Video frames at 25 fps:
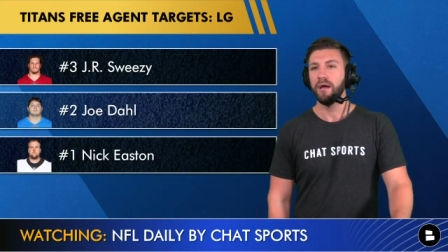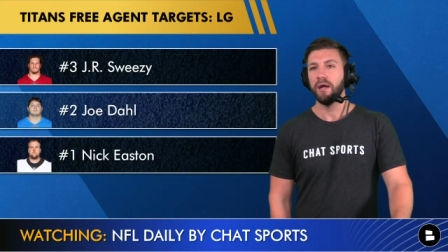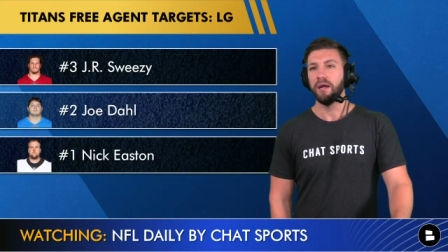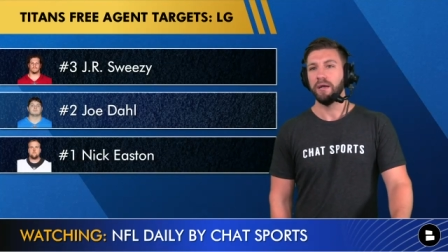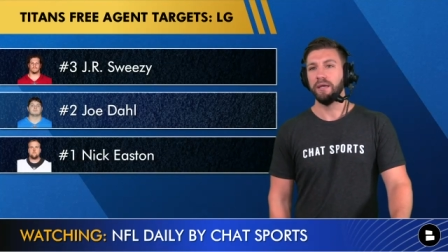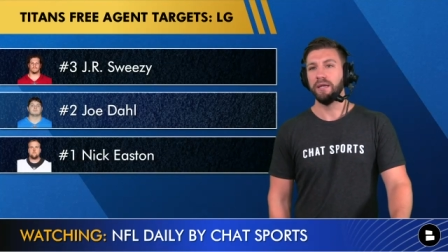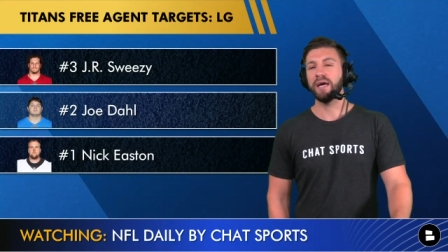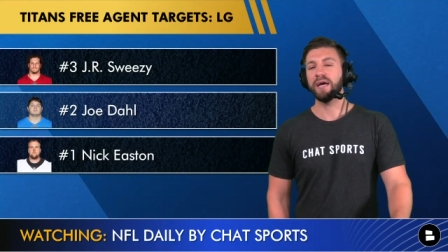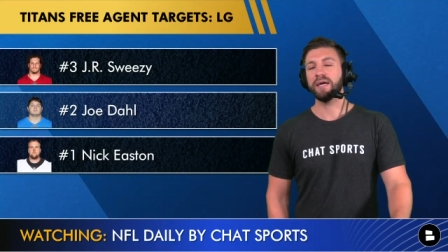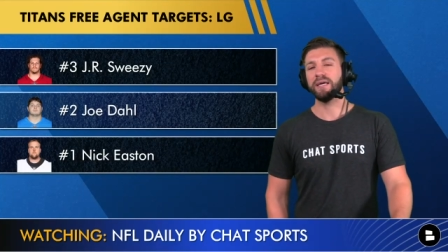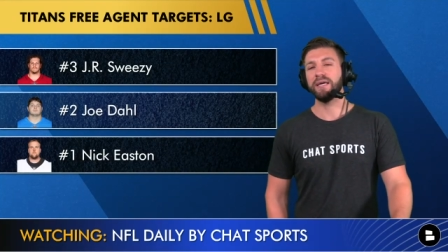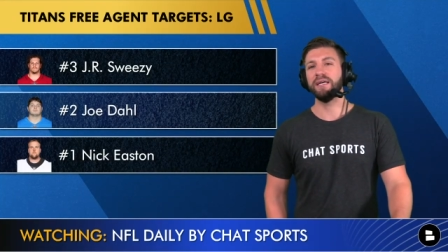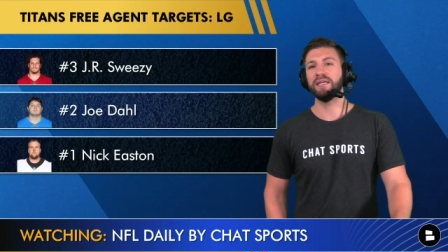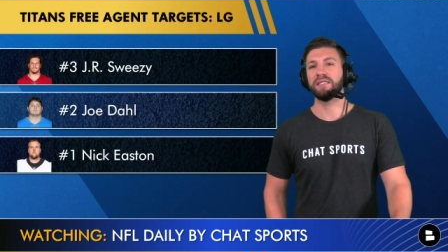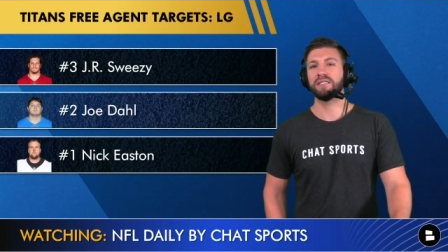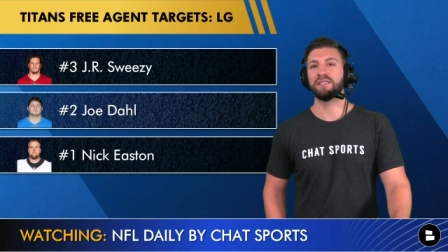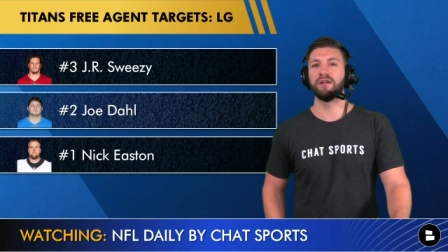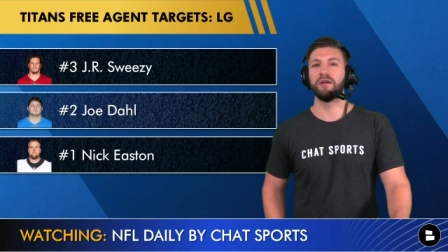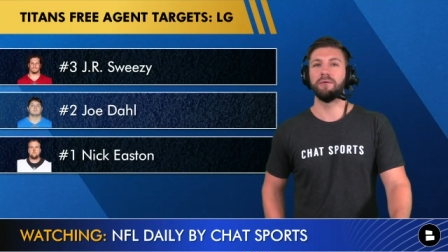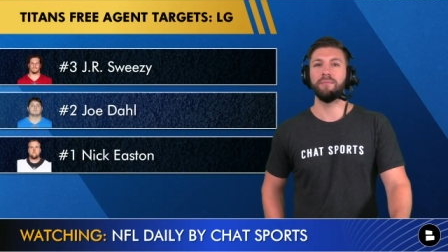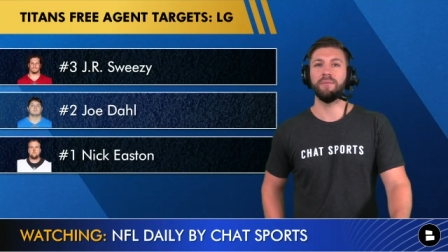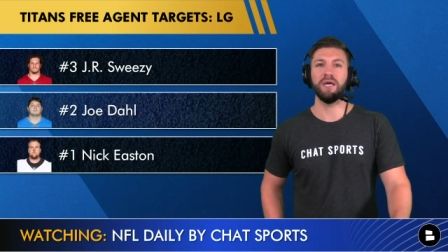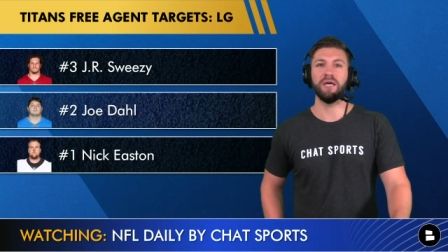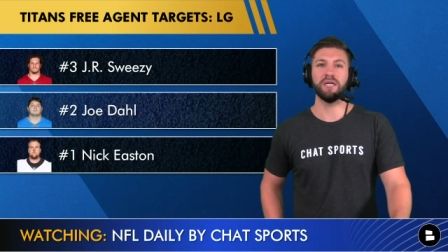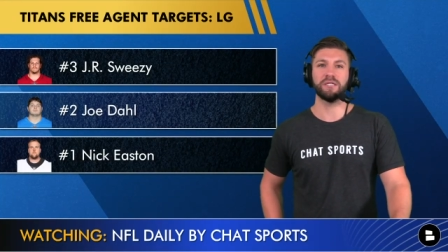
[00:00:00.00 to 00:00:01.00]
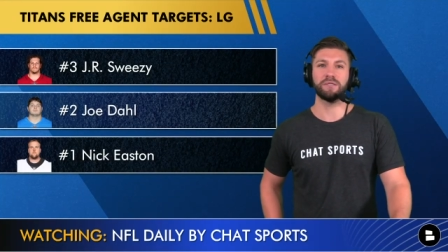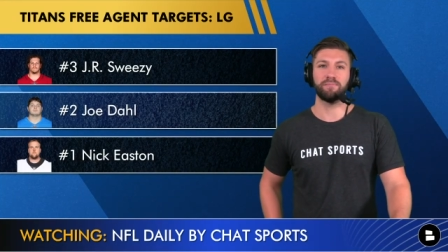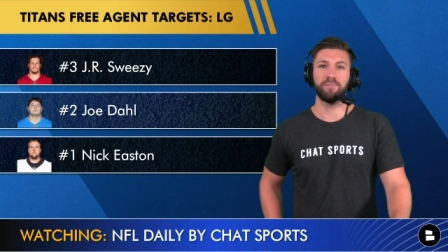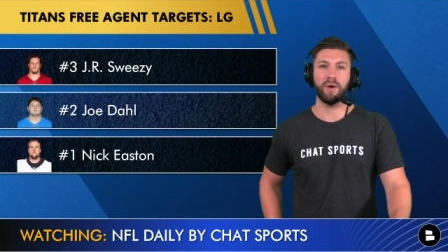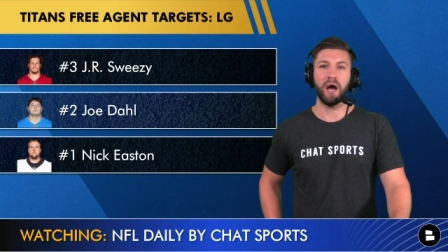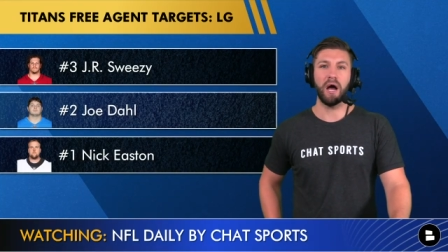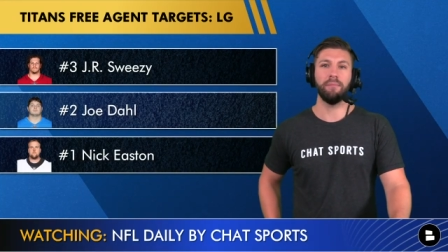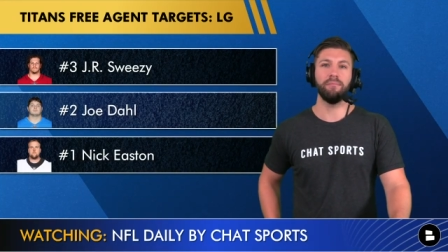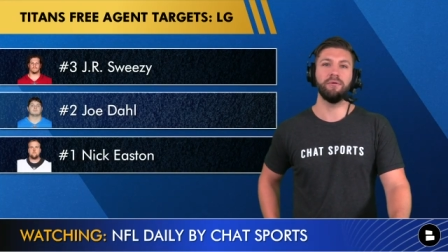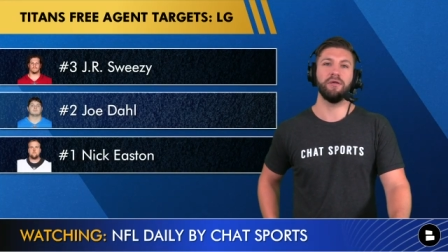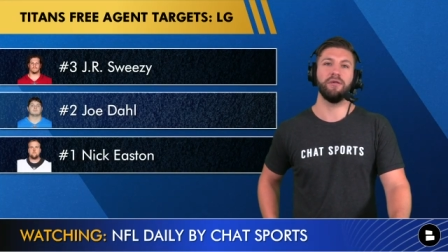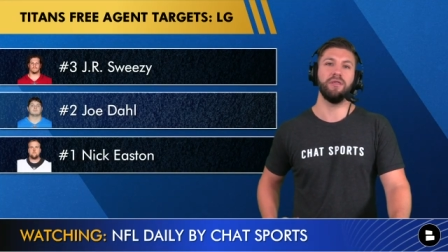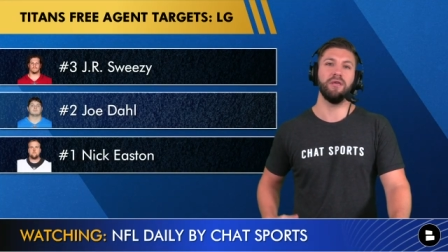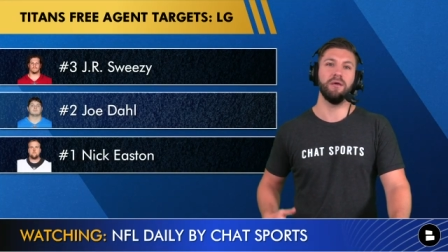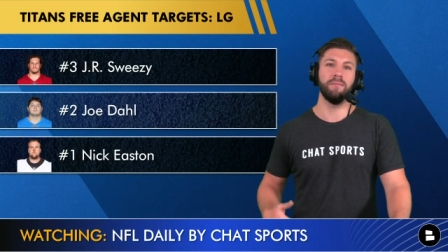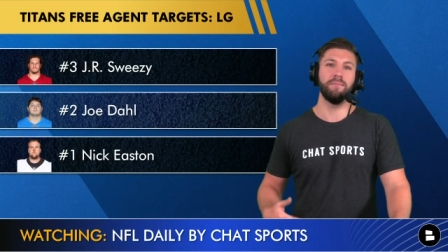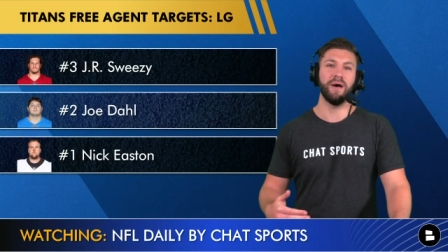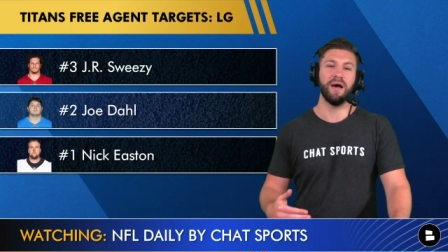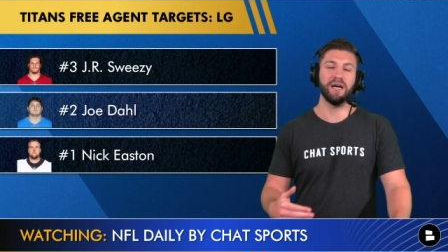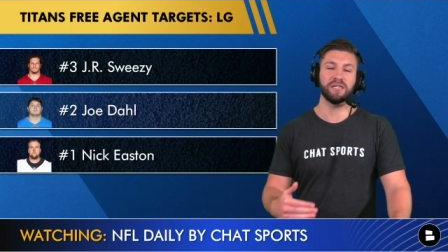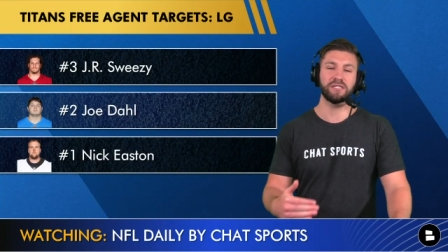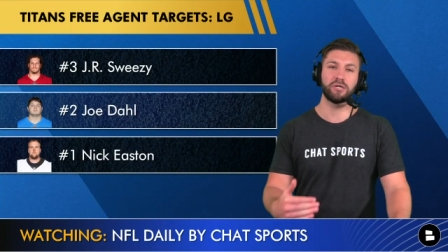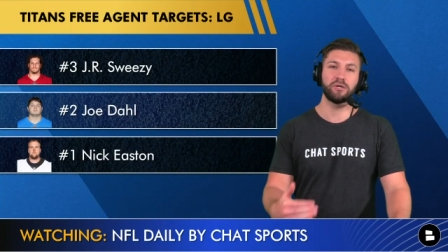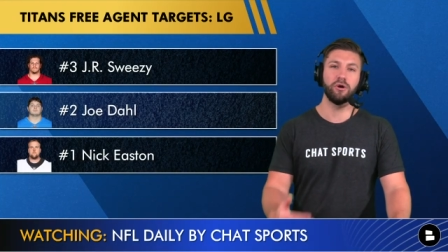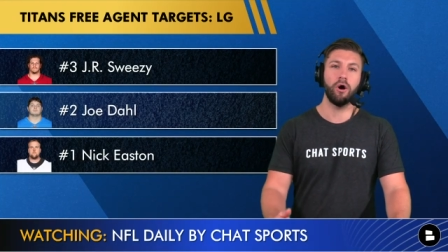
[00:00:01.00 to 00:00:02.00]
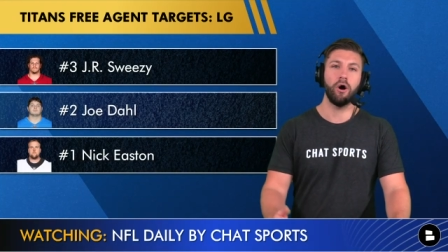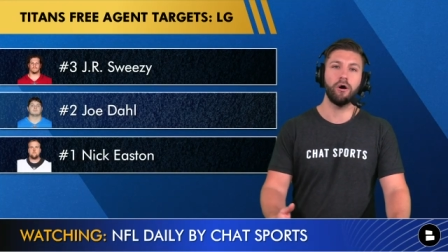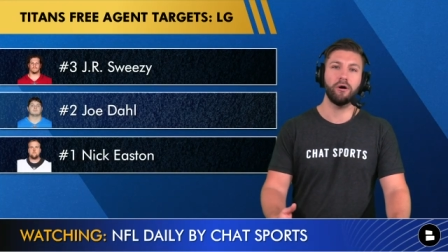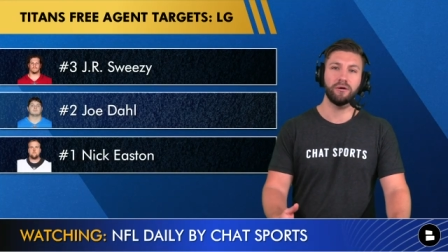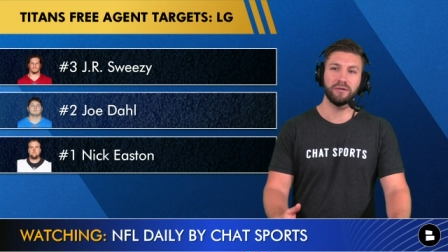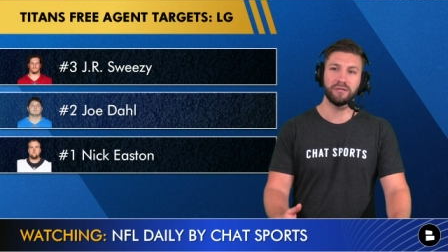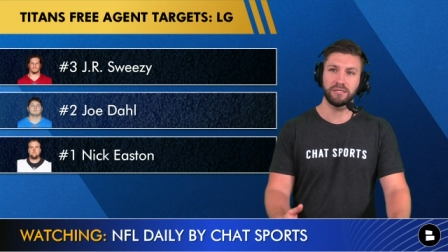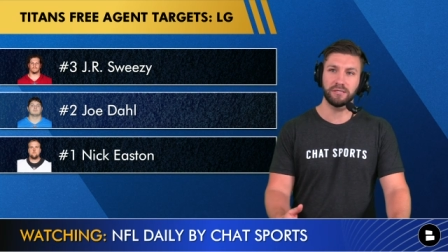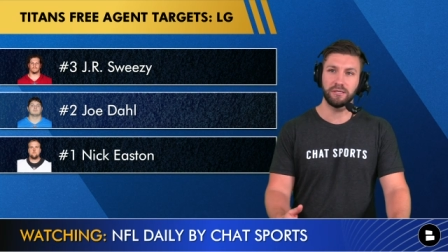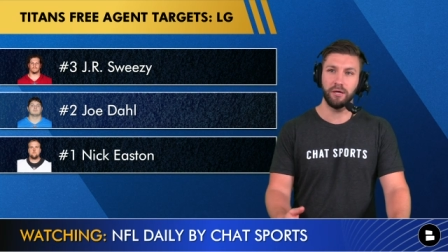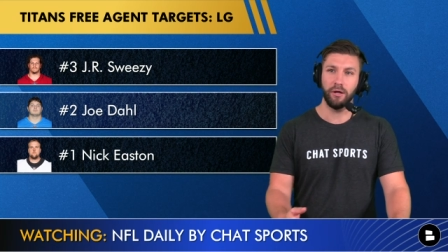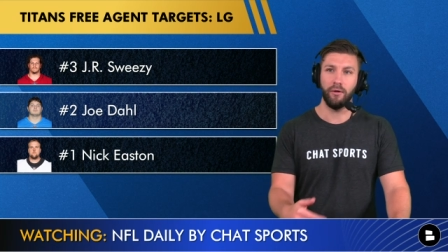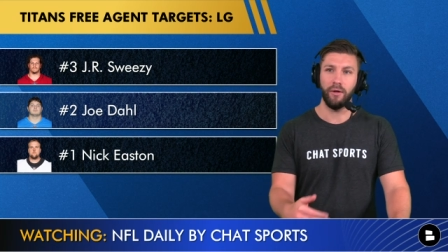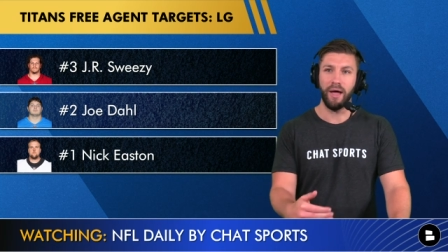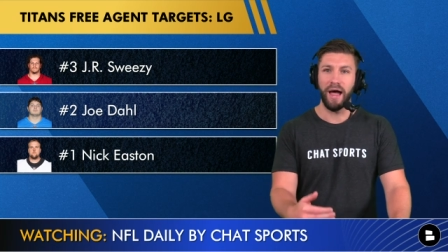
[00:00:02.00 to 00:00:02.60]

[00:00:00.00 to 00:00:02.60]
Nick Easton, to me, is probably the best guard still